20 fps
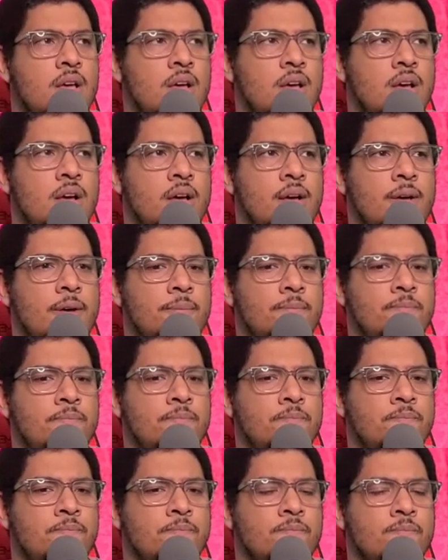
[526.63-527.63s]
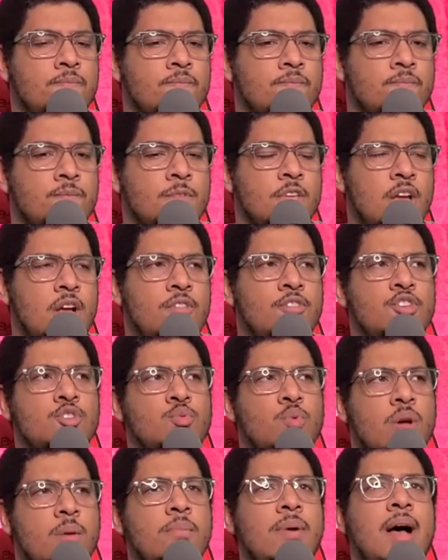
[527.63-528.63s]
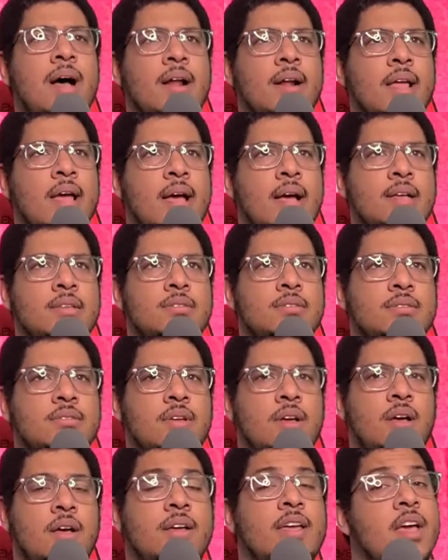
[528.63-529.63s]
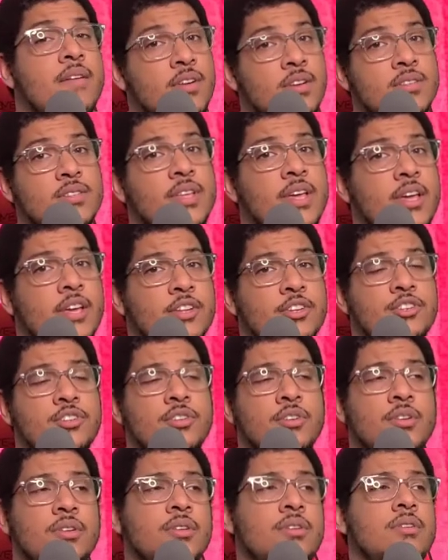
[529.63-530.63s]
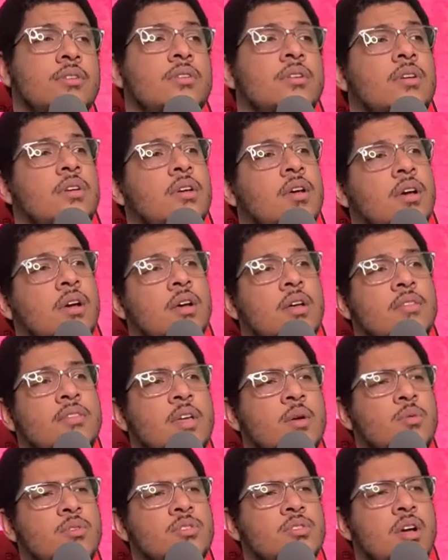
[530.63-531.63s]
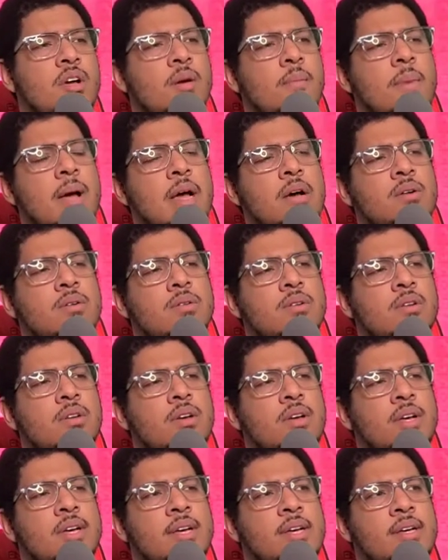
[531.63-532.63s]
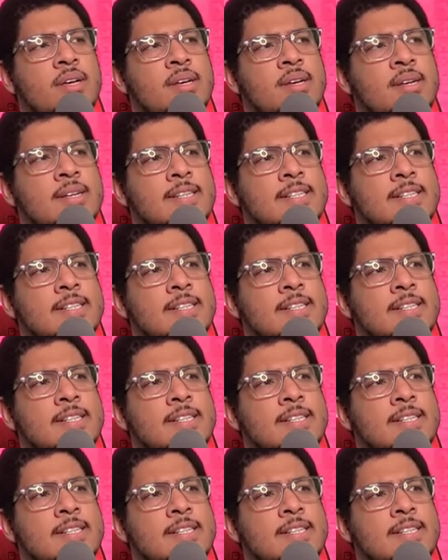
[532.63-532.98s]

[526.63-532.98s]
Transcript: Um, on this one podcast, uh, Kept on Stage. Uh, they were talking about uh,